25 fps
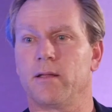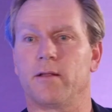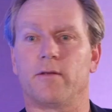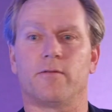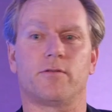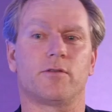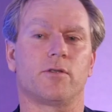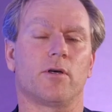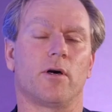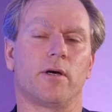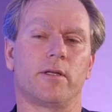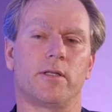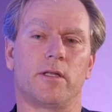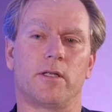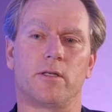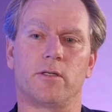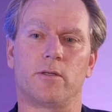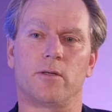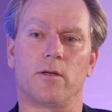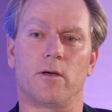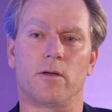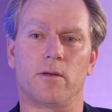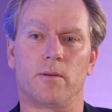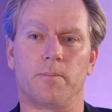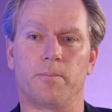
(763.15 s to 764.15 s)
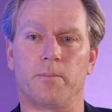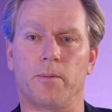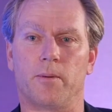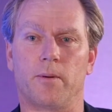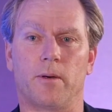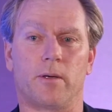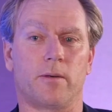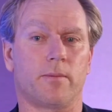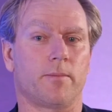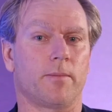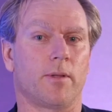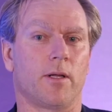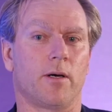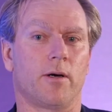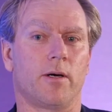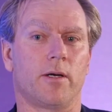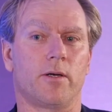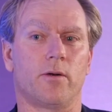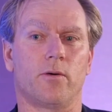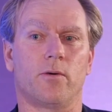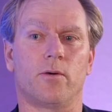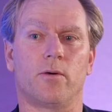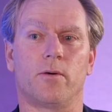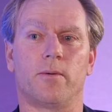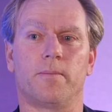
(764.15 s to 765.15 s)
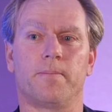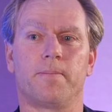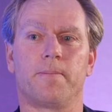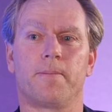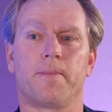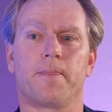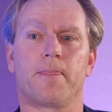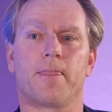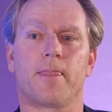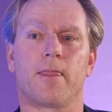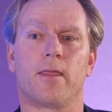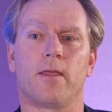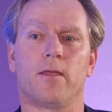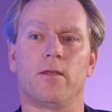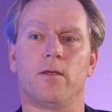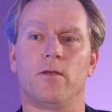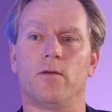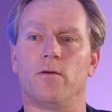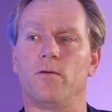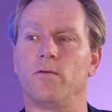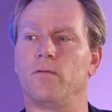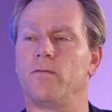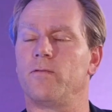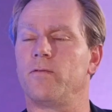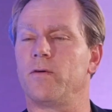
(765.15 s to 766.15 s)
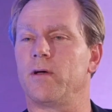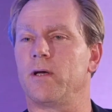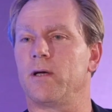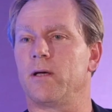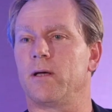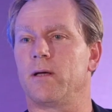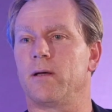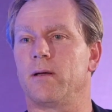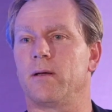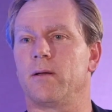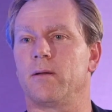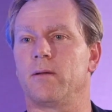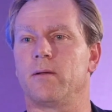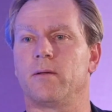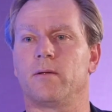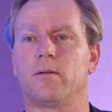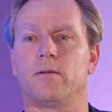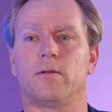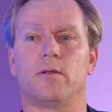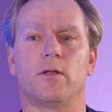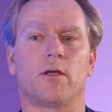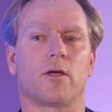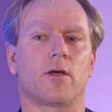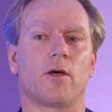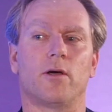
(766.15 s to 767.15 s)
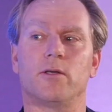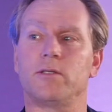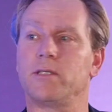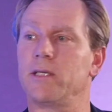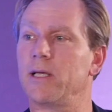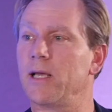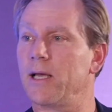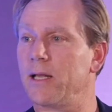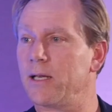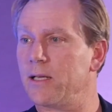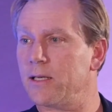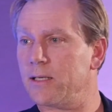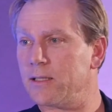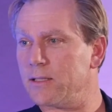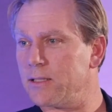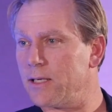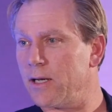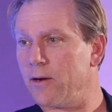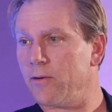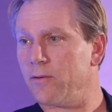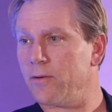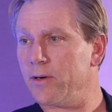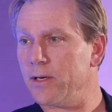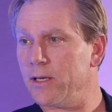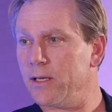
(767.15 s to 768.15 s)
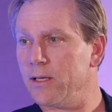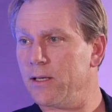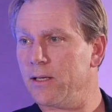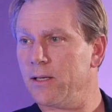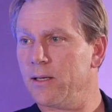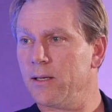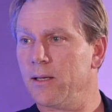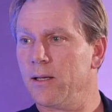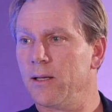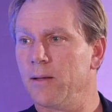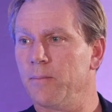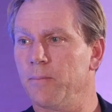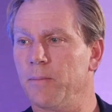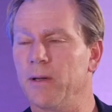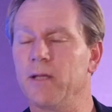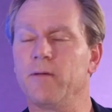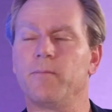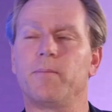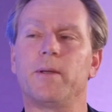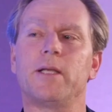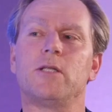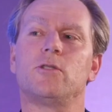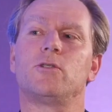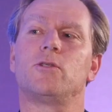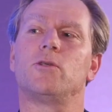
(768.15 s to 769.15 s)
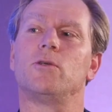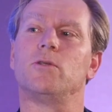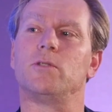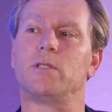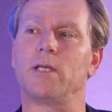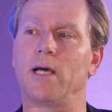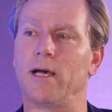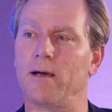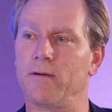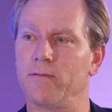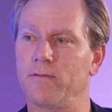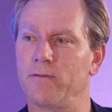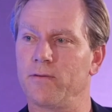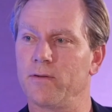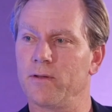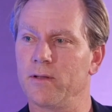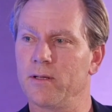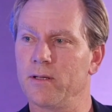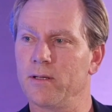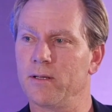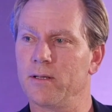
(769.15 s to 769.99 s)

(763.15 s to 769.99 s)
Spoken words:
you've signed the bottom line, or you've negotiated a salary, but you've been too tough,